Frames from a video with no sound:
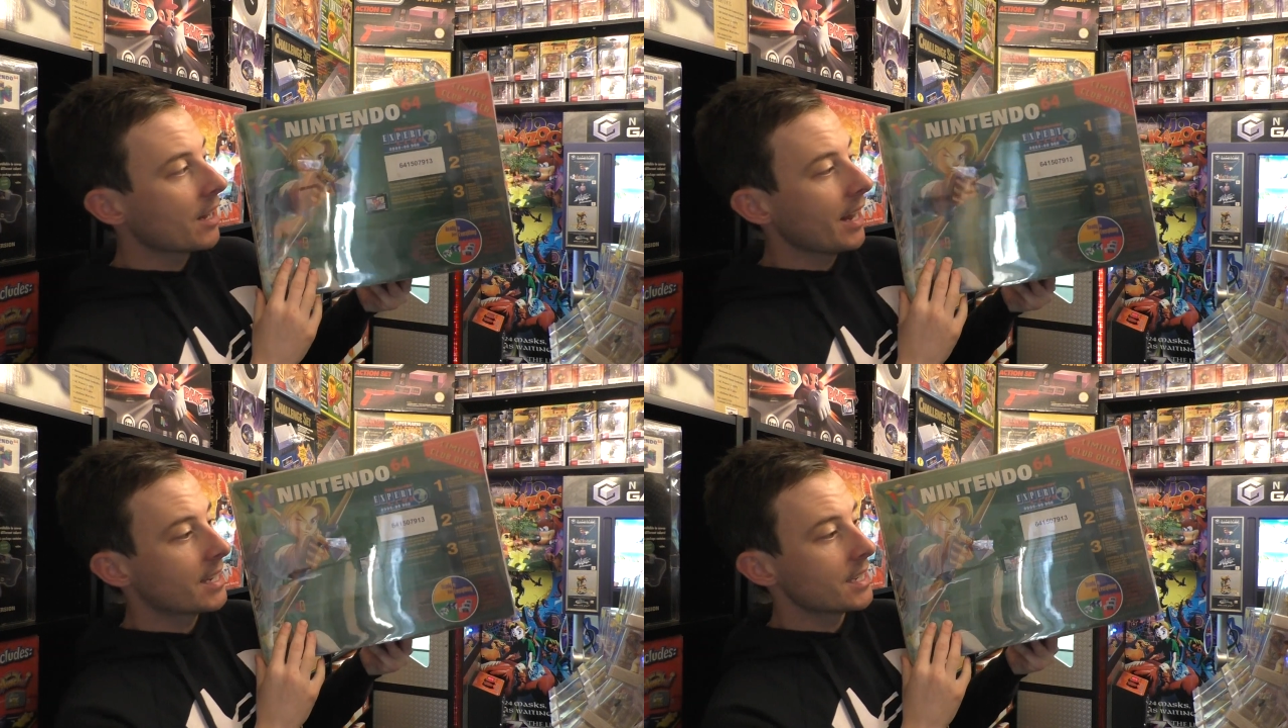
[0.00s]

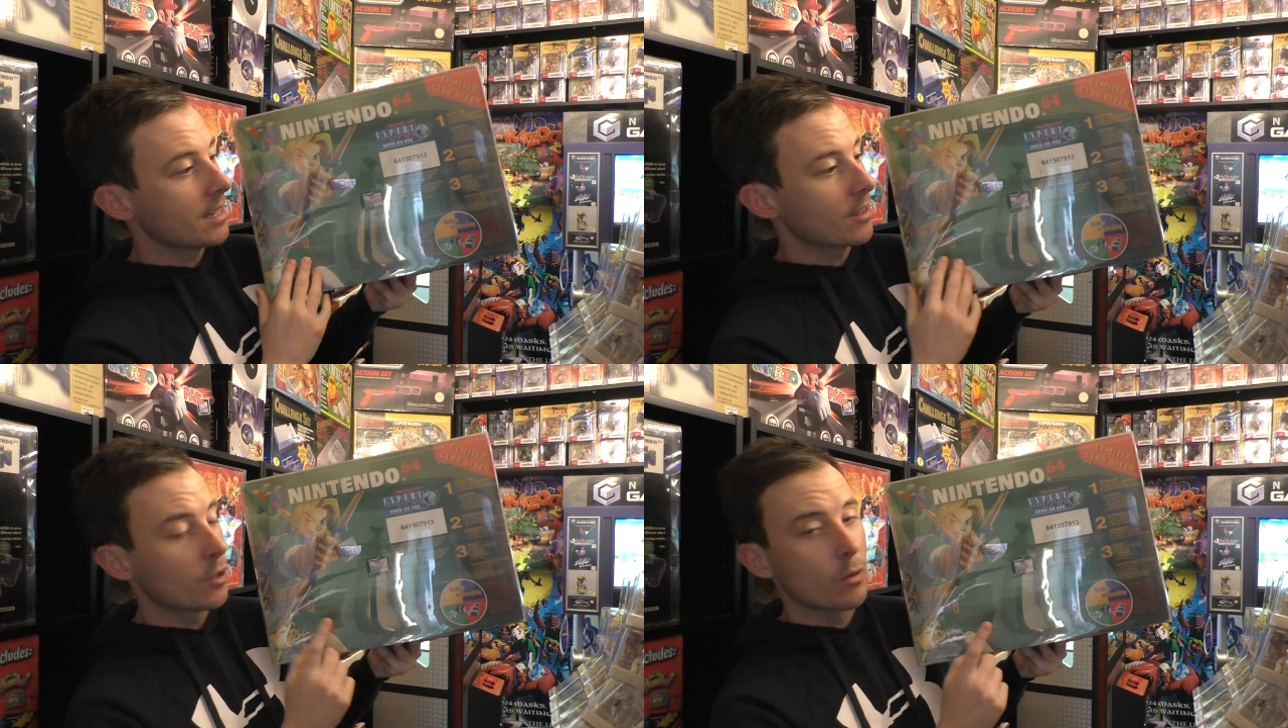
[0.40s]

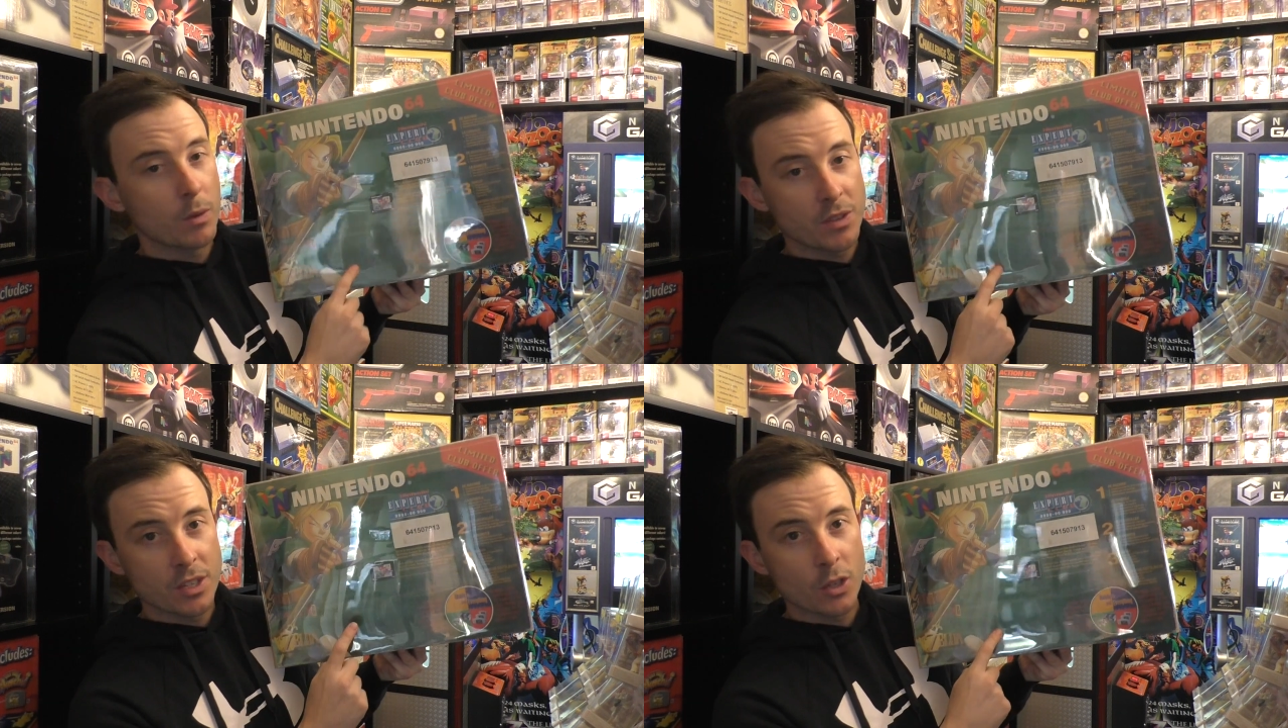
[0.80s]
collector
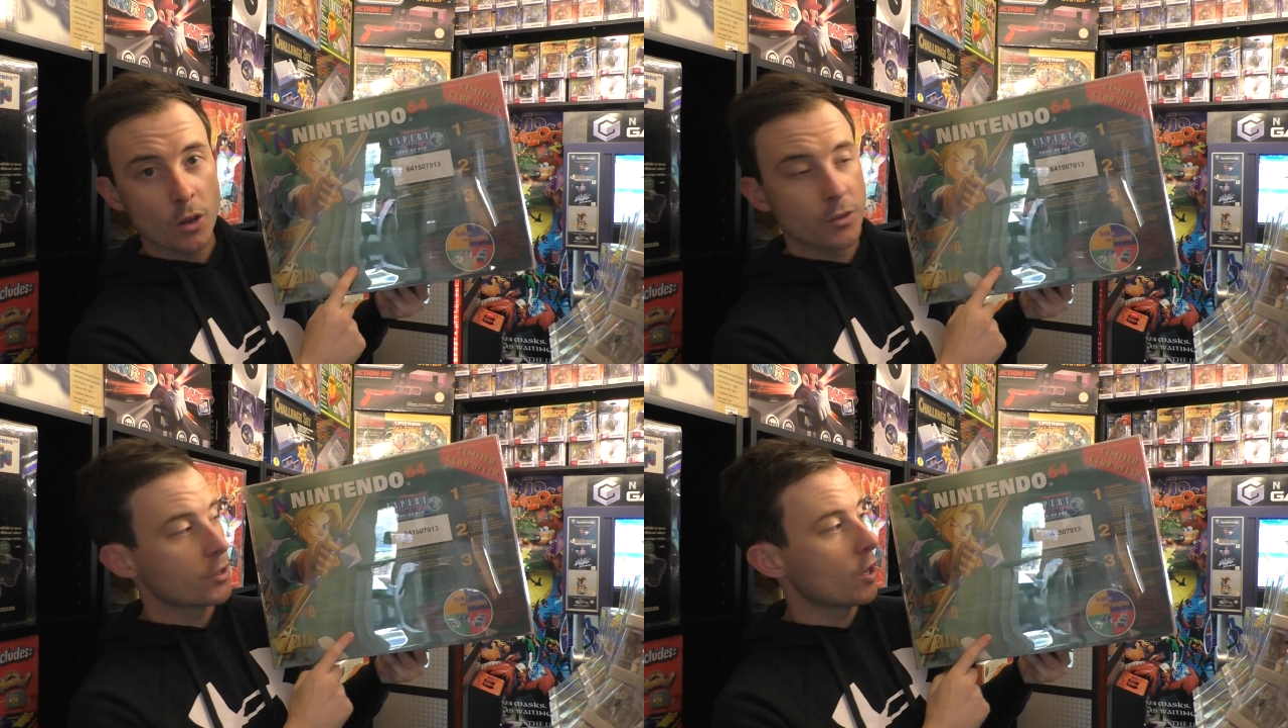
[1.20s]
with this
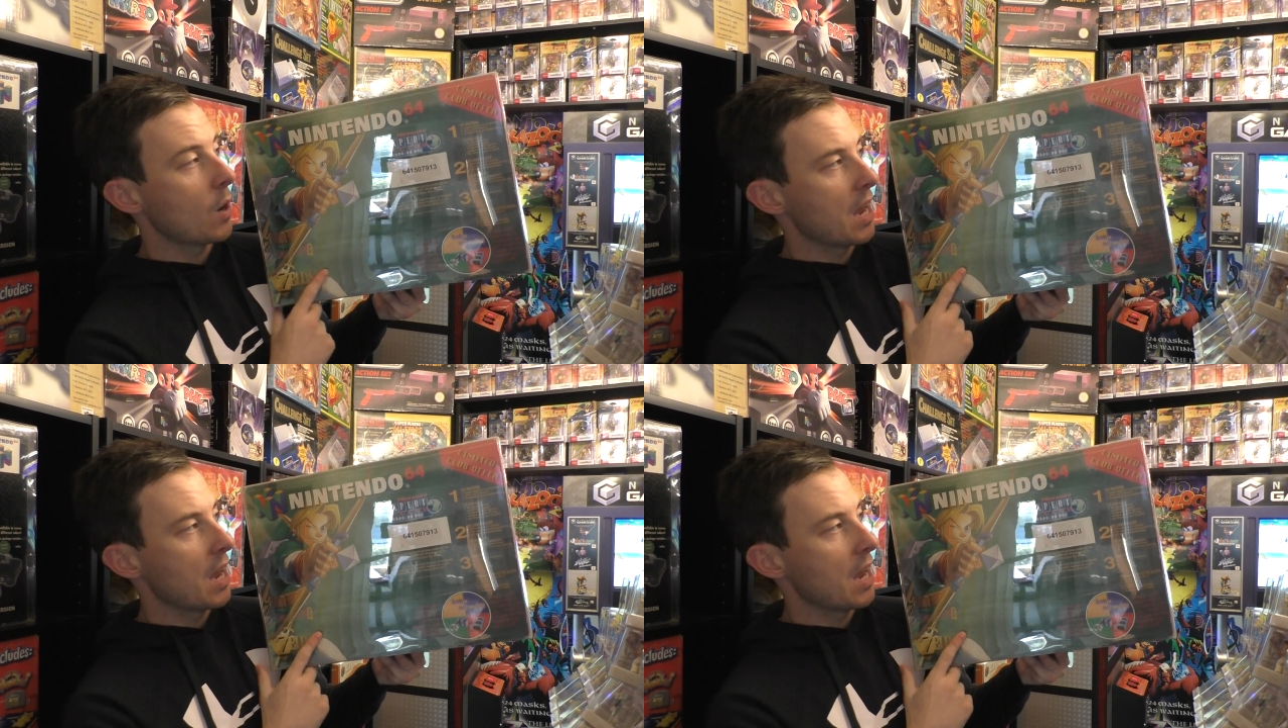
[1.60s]
console,